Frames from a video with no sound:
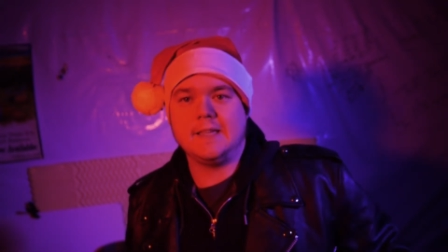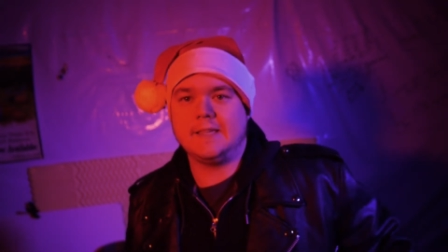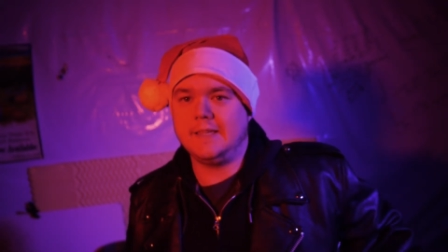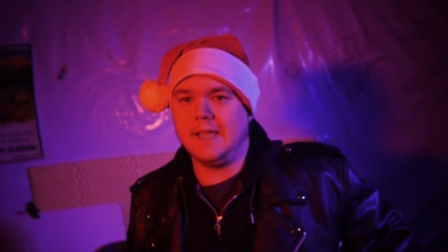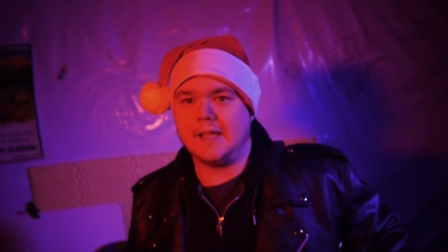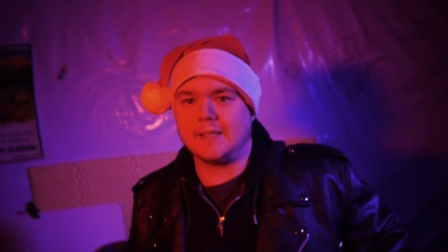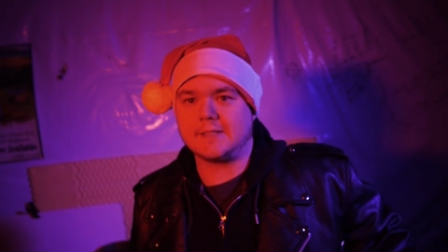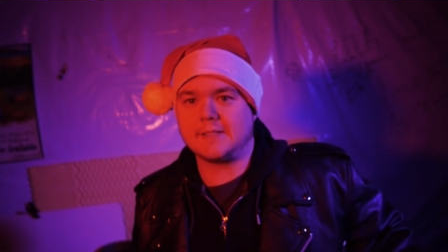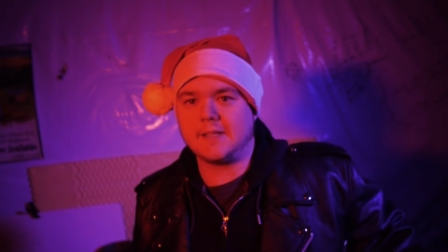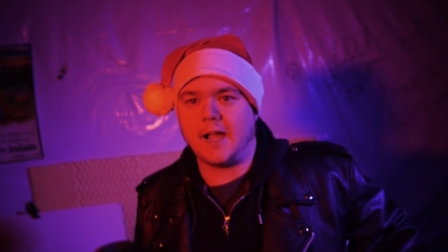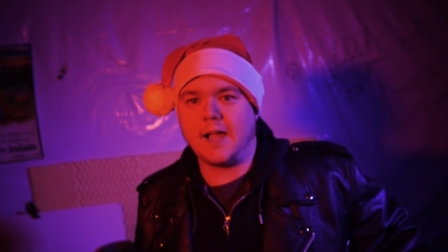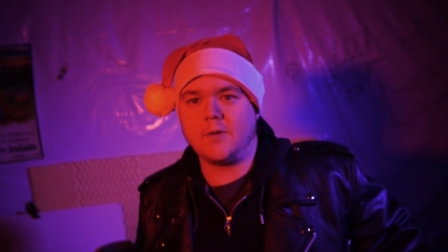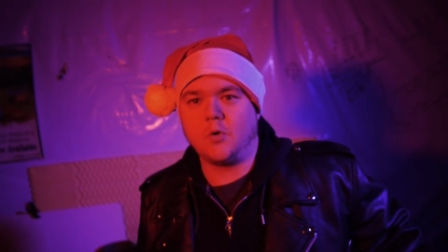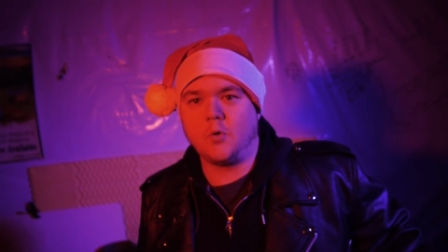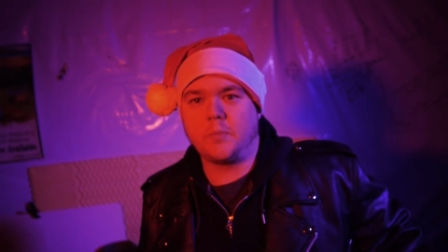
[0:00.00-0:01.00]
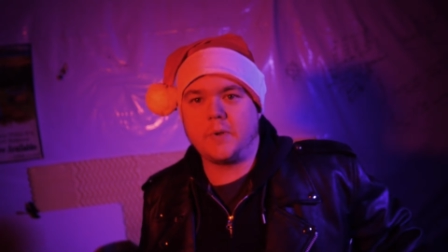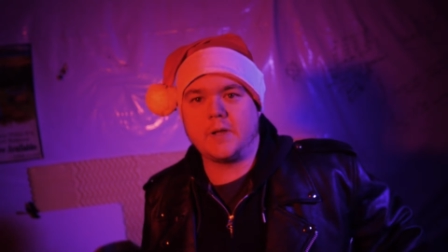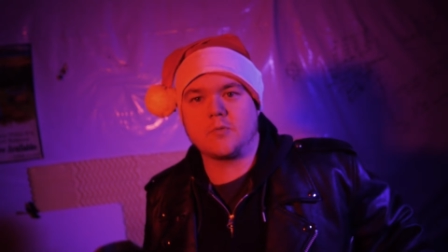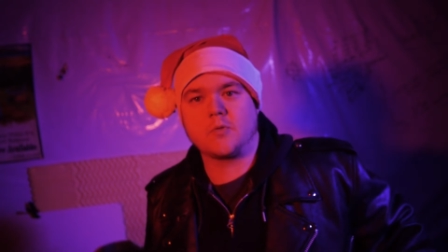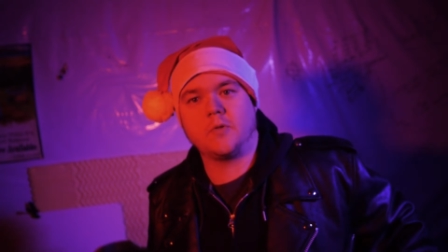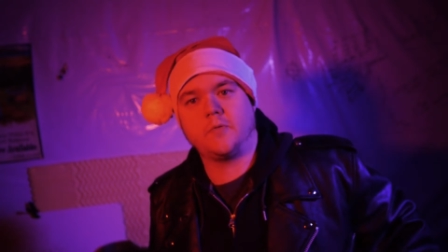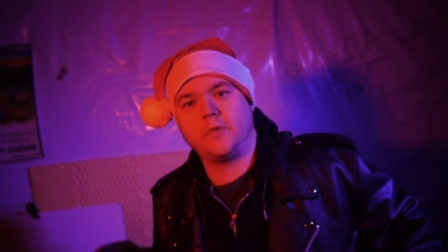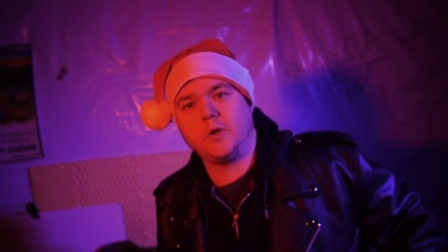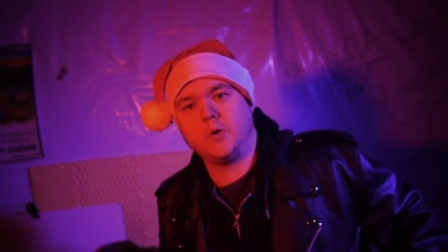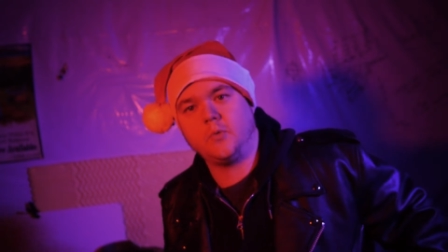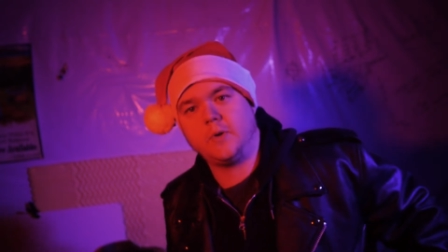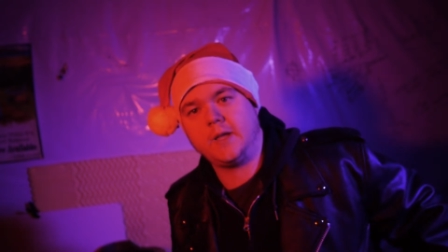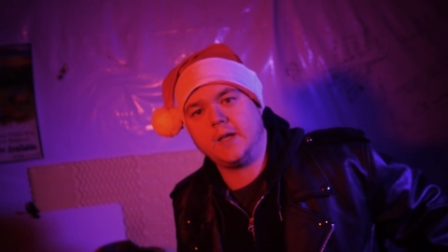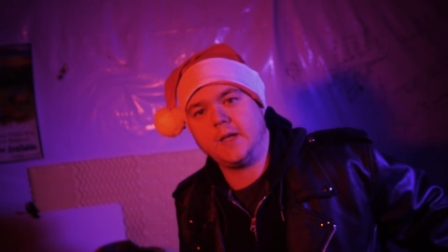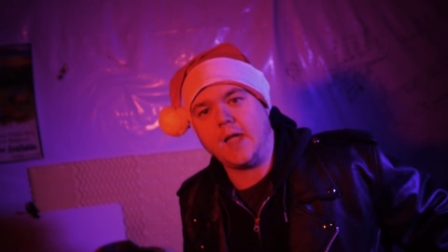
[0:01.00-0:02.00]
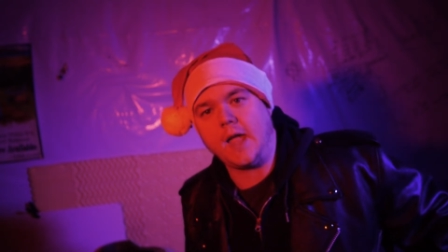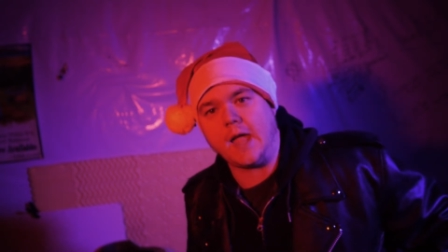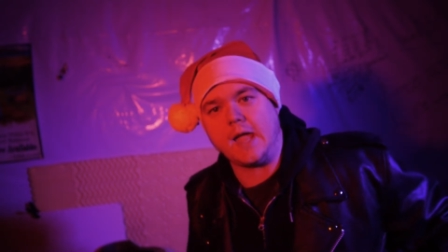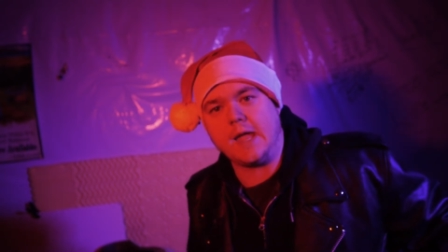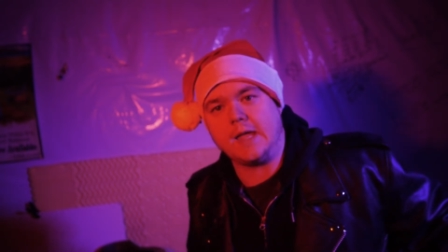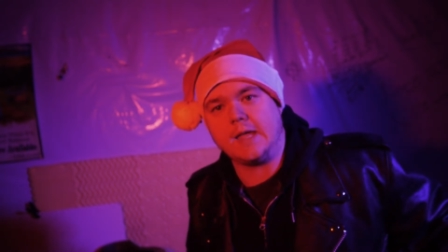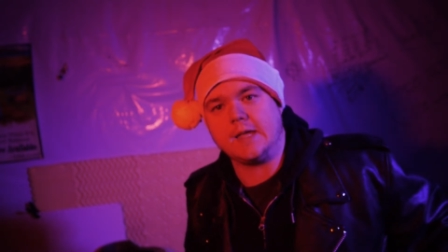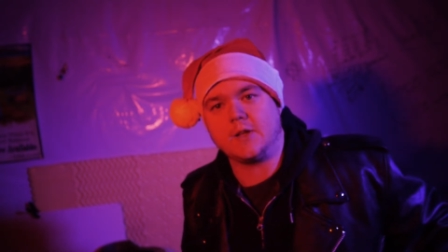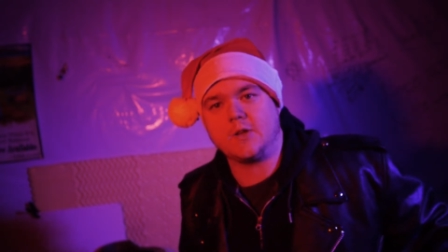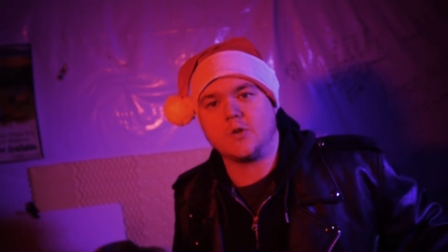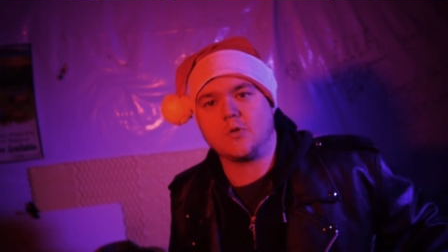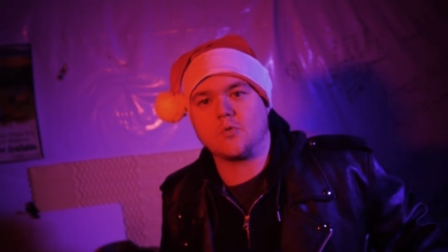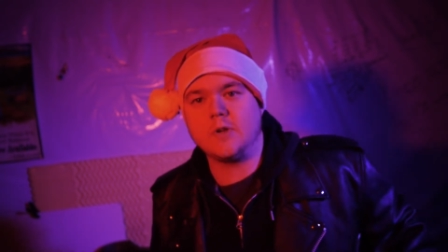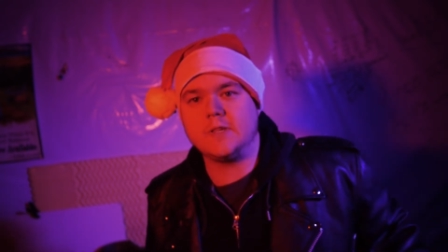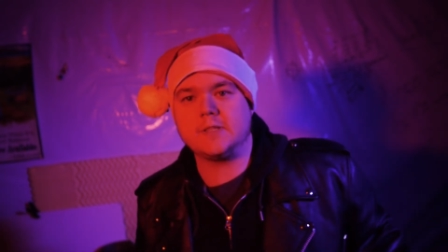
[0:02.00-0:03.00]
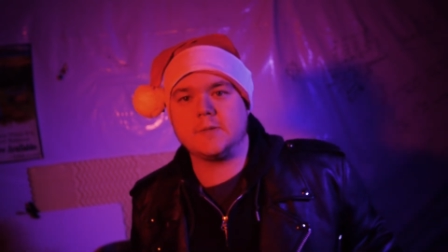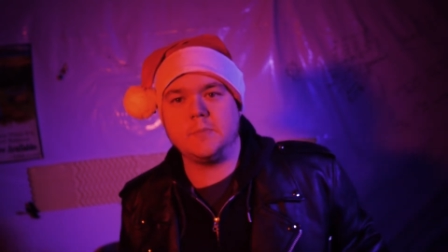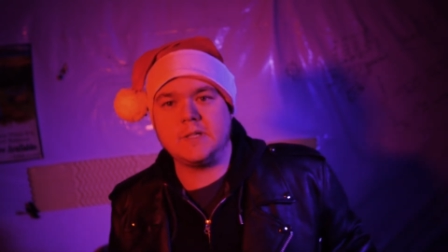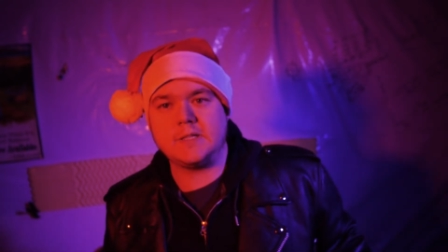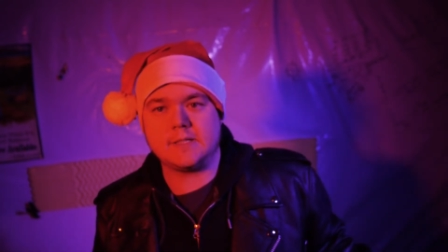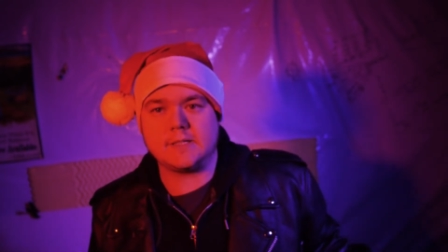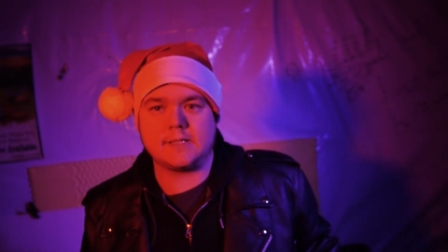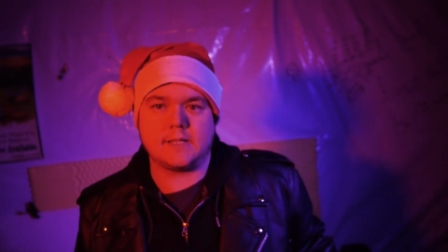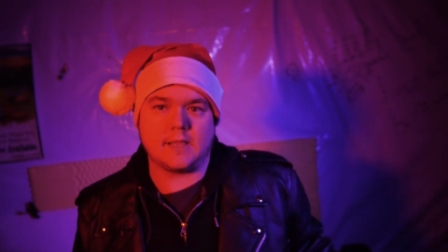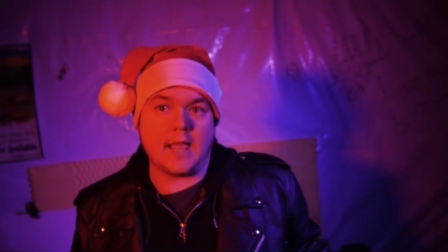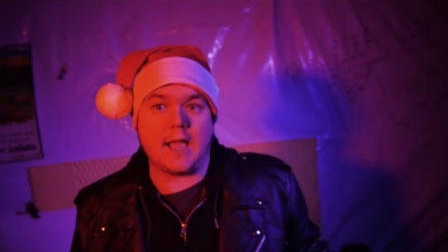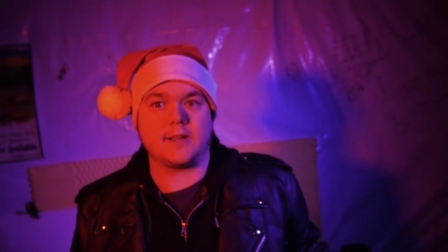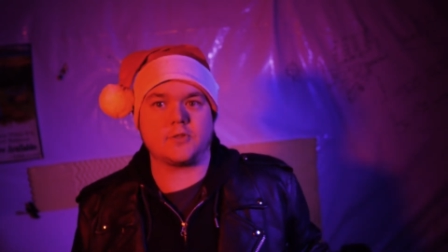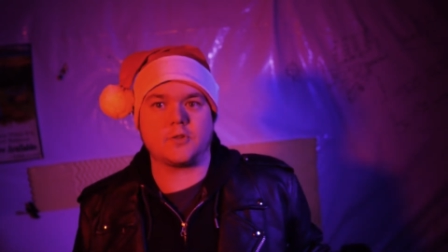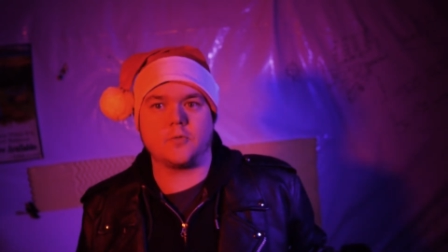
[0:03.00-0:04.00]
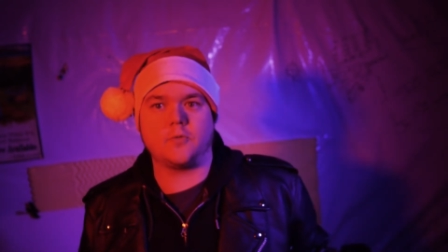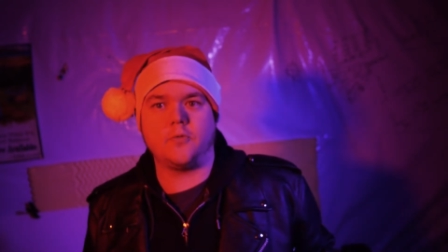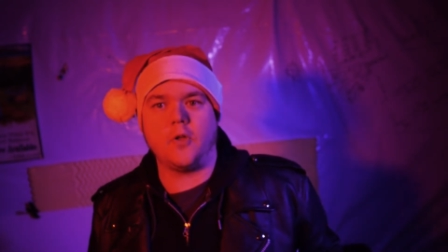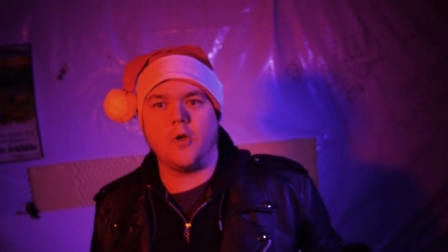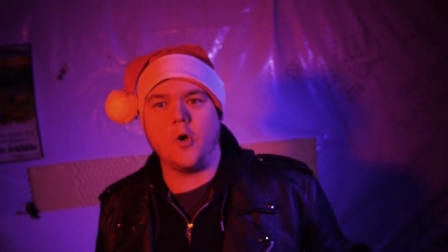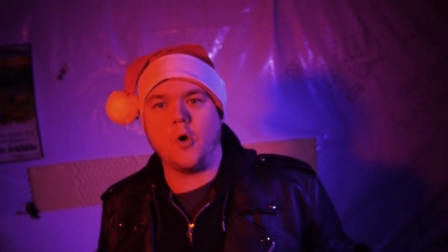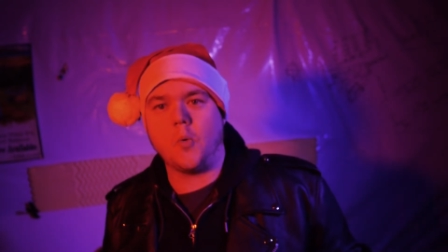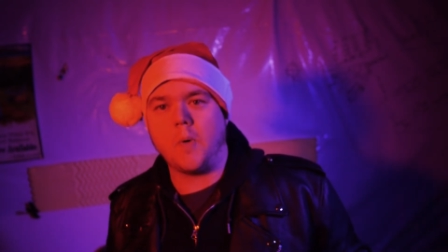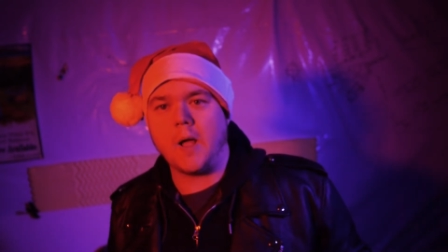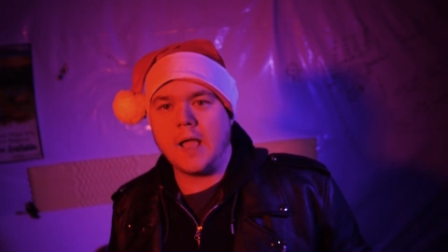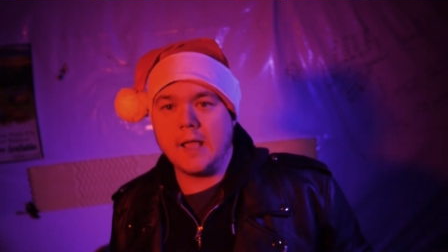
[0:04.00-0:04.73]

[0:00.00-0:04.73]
Yes, I will be reviewing a Christmas slasher film.